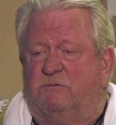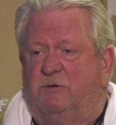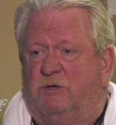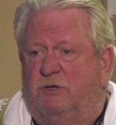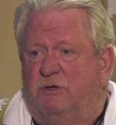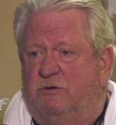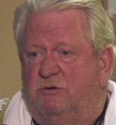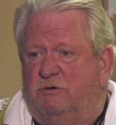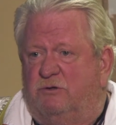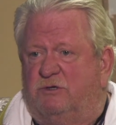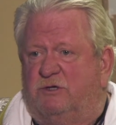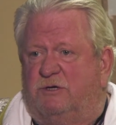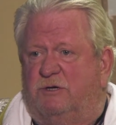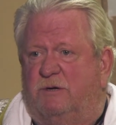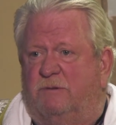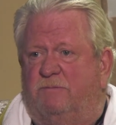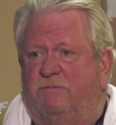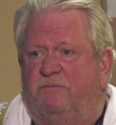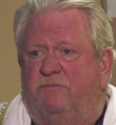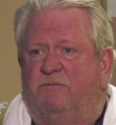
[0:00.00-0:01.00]
we used
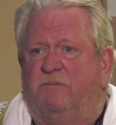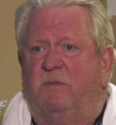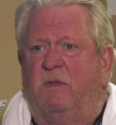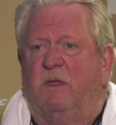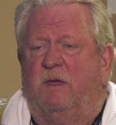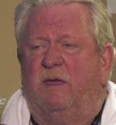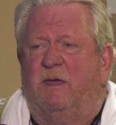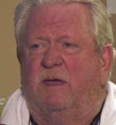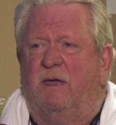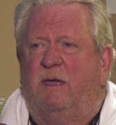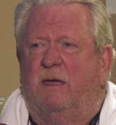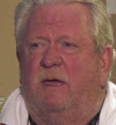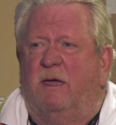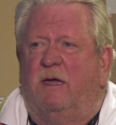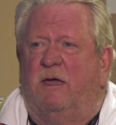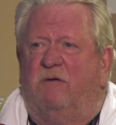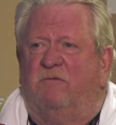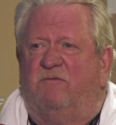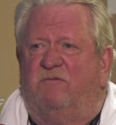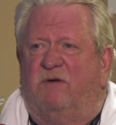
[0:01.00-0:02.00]
them,
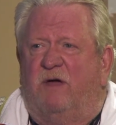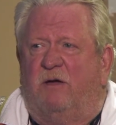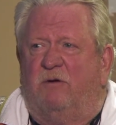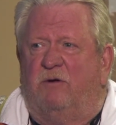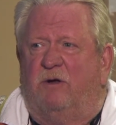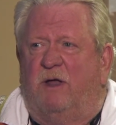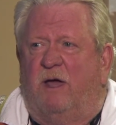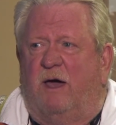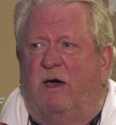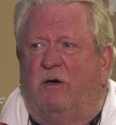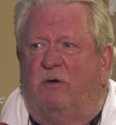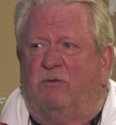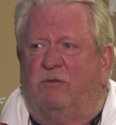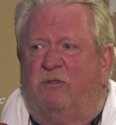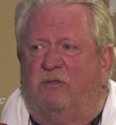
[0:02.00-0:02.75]
and found out